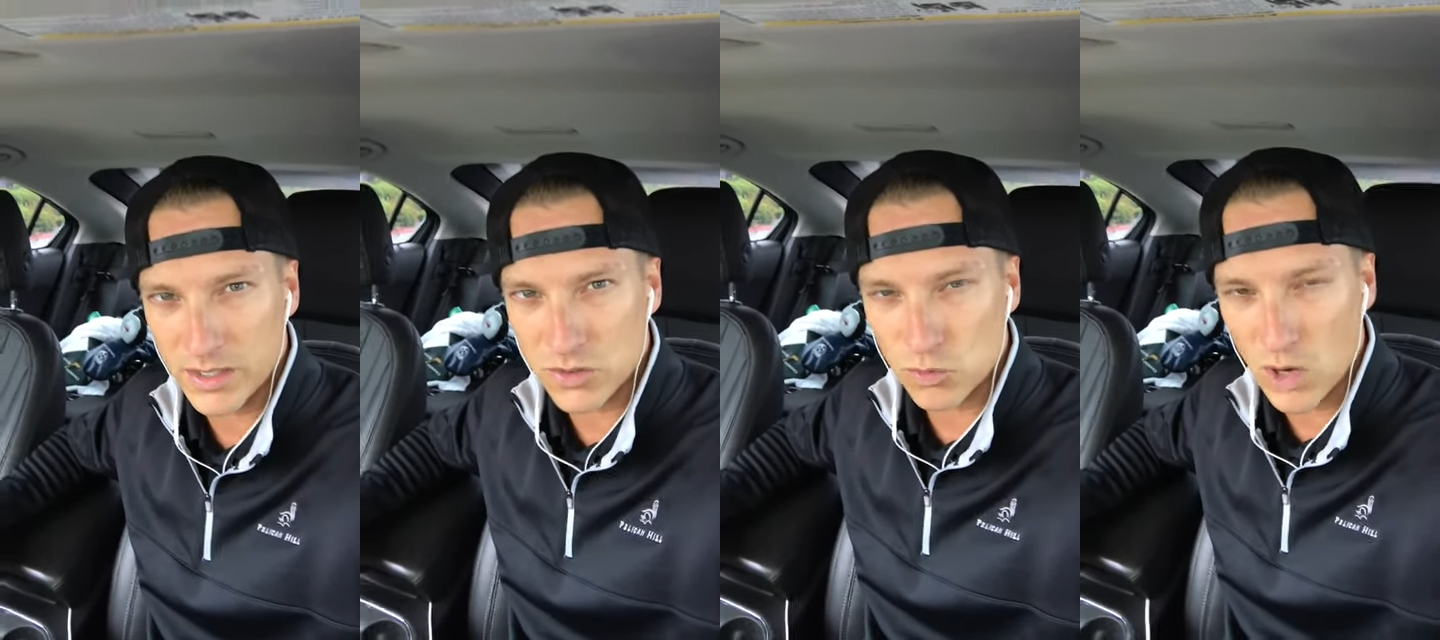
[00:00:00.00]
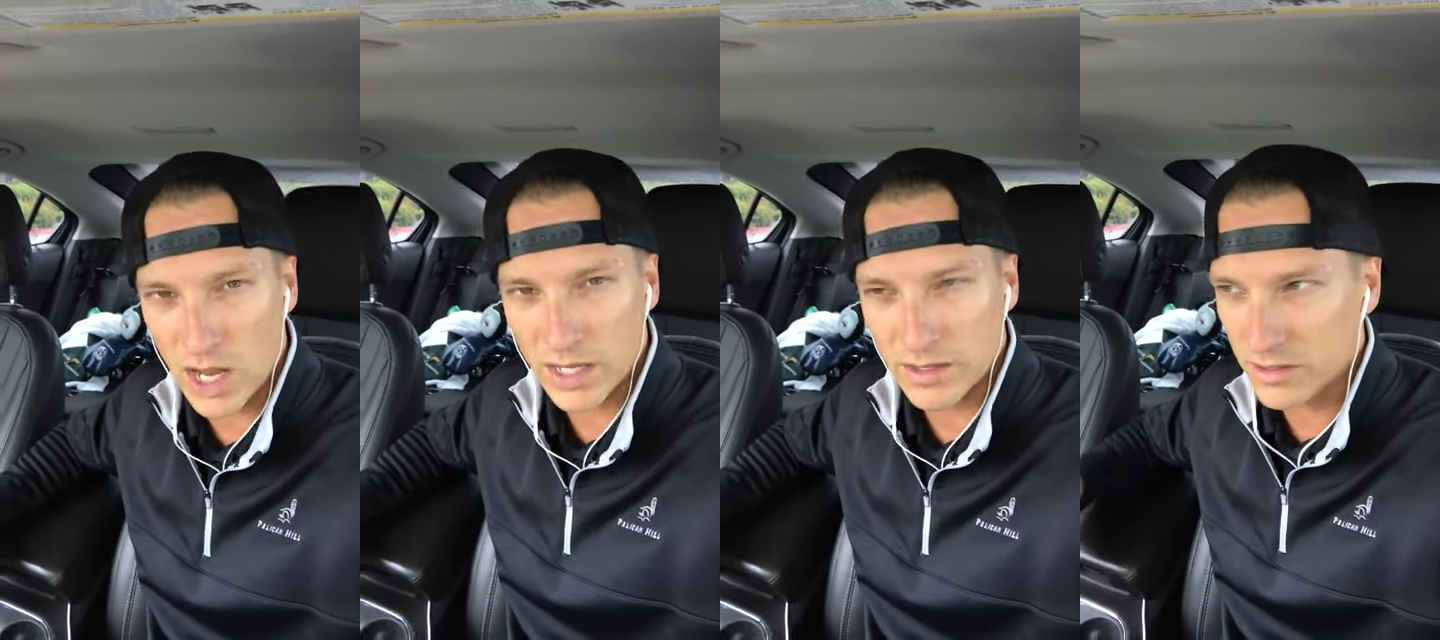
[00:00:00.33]
It's
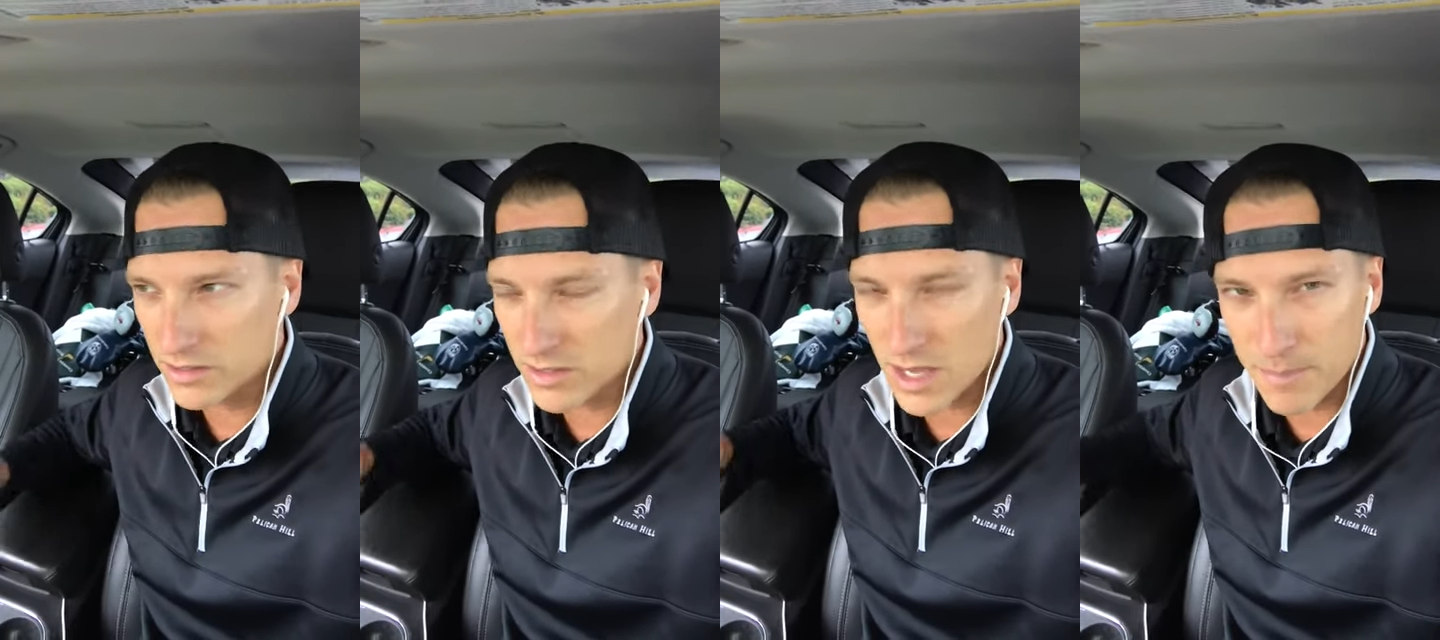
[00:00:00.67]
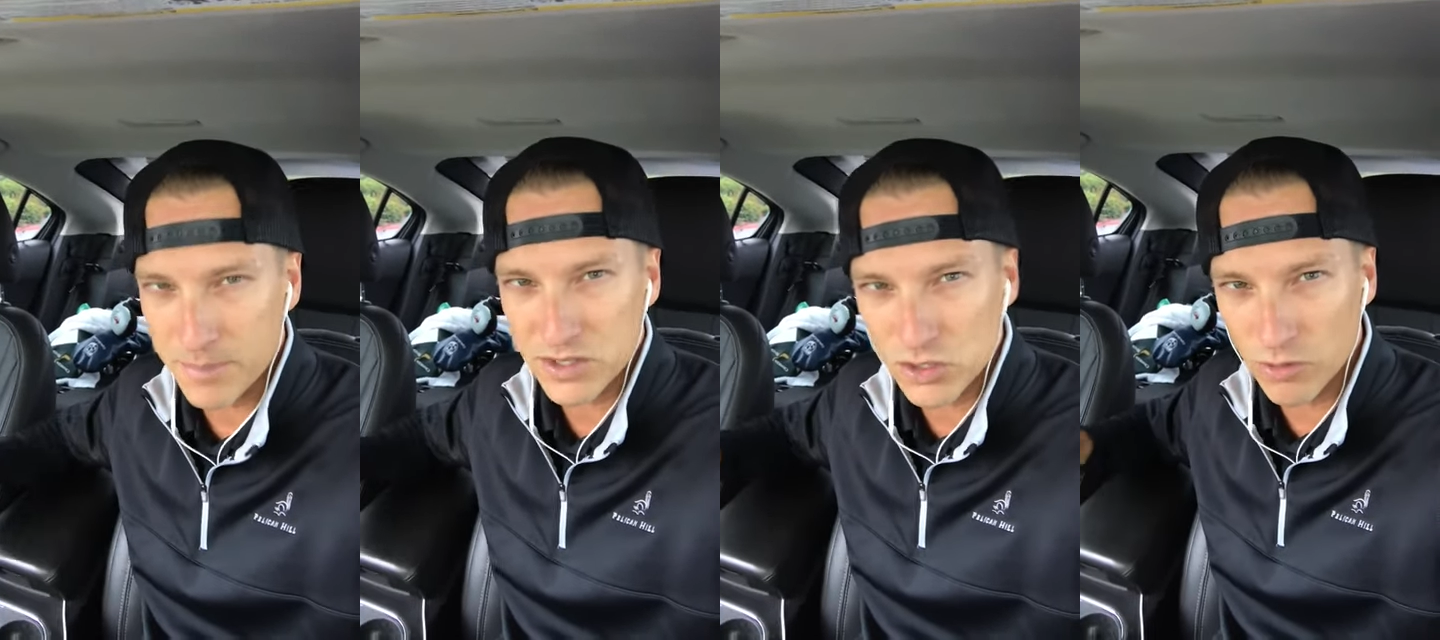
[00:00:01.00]
Ryan. This is
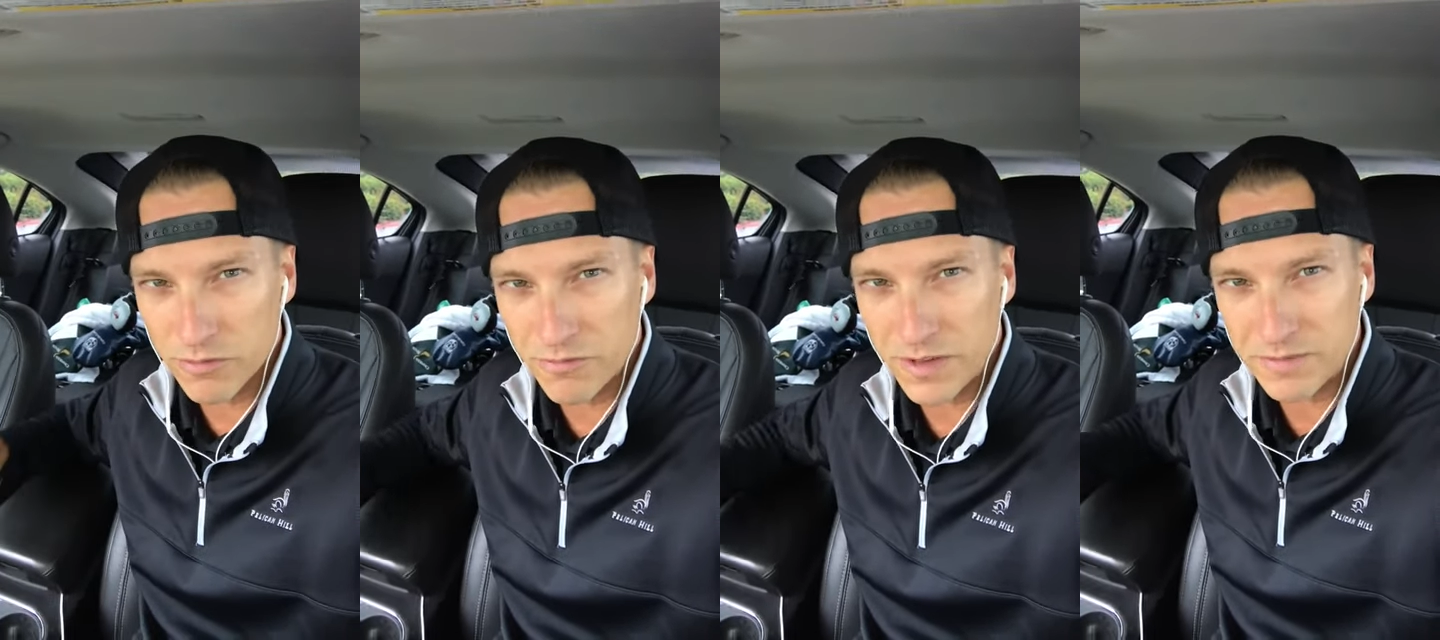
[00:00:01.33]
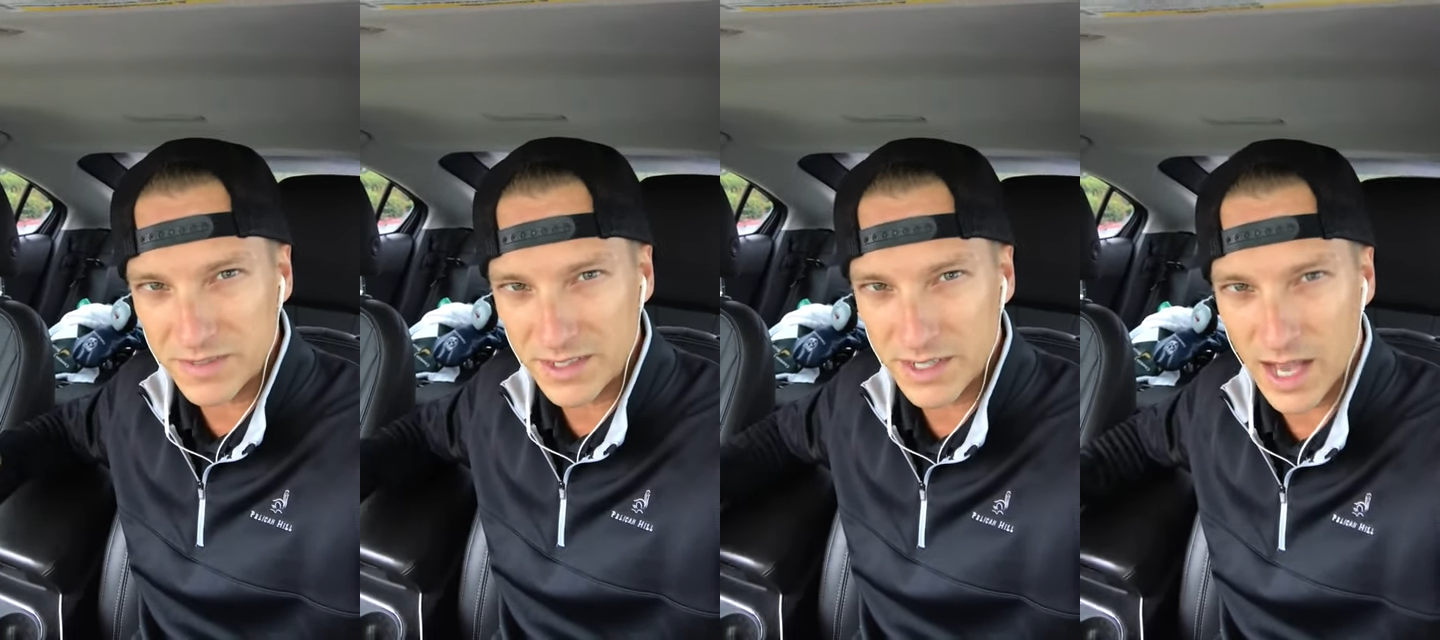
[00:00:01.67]
episode
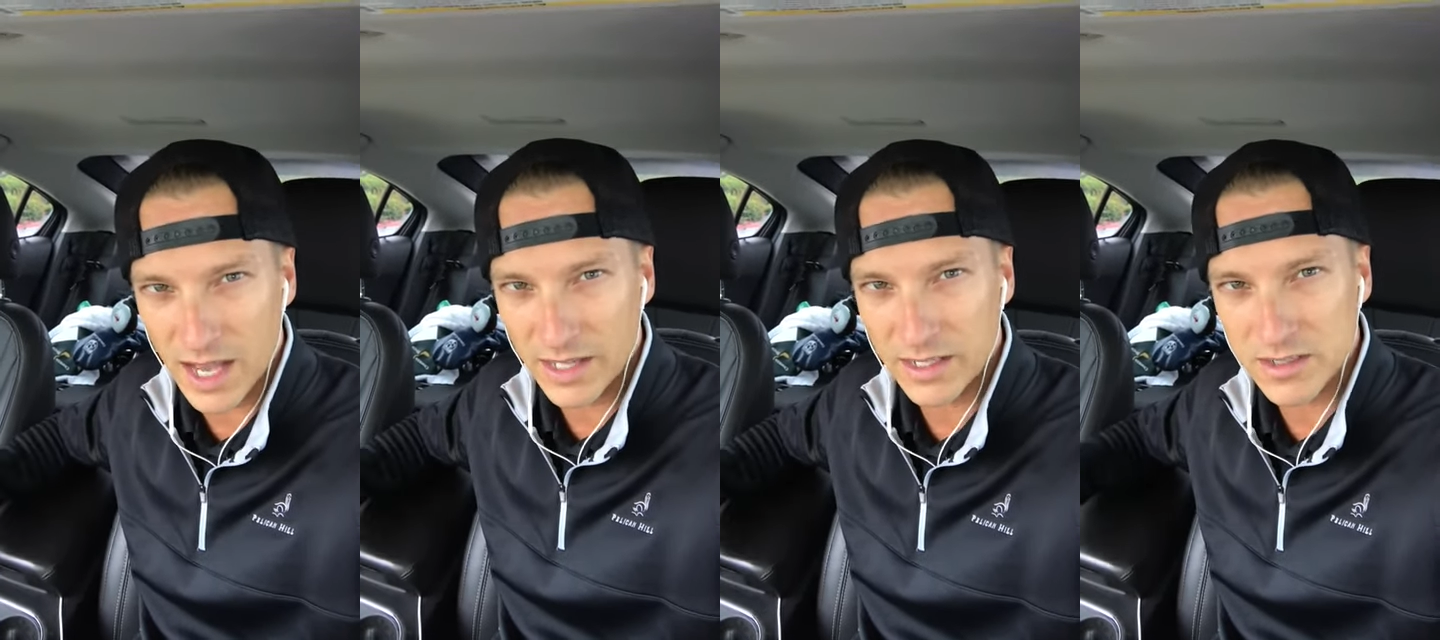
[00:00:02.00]
59.